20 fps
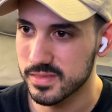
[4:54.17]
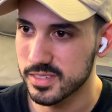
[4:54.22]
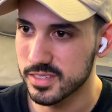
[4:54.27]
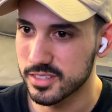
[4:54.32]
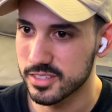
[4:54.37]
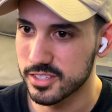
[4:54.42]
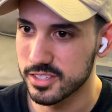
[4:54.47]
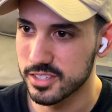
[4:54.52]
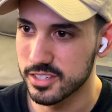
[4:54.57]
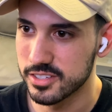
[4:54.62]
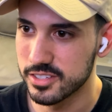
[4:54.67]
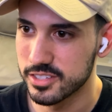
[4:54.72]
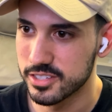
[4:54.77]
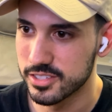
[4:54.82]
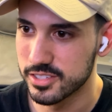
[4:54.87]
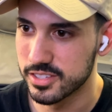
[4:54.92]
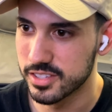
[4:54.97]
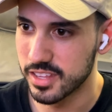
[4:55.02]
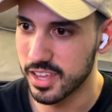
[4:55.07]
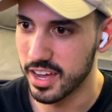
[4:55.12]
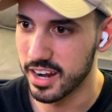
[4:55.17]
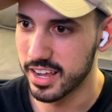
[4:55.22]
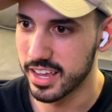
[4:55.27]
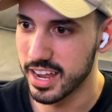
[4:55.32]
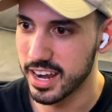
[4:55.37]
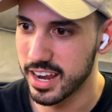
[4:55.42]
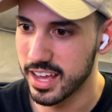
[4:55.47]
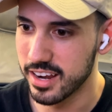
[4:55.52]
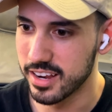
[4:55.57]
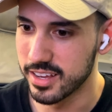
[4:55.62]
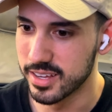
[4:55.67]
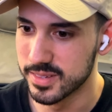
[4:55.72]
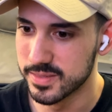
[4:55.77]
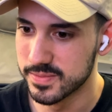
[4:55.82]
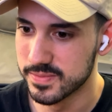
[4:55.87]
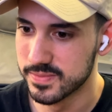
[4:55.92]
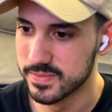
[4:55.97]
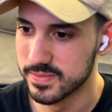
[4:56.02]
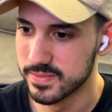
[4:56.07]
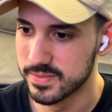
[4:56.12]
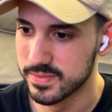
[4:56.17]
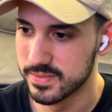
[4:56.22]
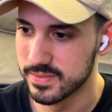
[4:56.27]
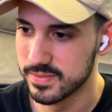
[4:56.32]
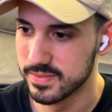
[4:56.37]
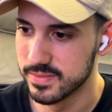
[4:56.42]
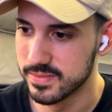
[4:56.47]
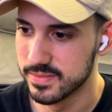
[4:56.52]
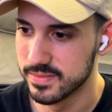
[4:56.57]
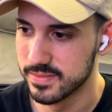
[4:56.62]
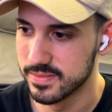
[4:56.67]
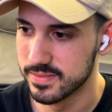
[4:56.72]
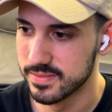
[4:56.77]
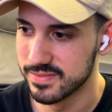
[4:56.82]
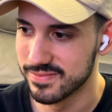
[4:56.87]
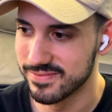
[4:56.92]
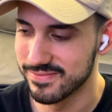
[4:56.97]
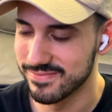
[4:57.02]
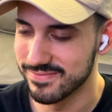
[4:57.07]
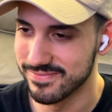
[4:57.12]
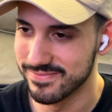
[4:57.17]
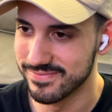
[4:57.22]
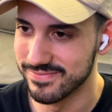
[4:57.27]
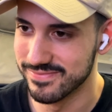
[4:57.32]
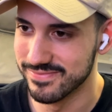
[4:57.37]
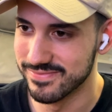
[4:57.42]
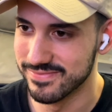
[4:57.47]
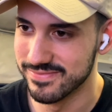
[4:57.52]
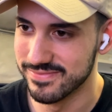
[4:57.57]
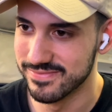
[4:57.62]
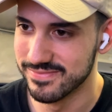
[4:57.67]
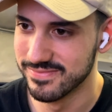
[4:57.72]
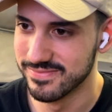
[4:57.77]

So she's gonna get in it. Mm.